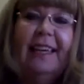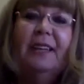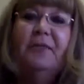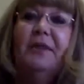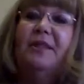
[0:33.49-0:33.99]

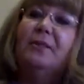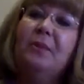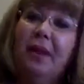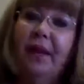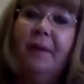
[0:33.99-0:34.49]
And the
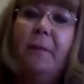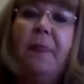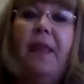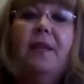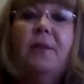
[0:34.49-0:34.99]
reason being
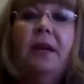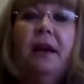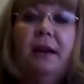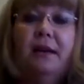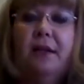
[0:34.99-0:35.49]
is
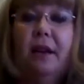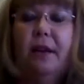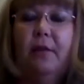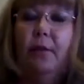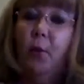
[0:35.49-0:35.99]
because of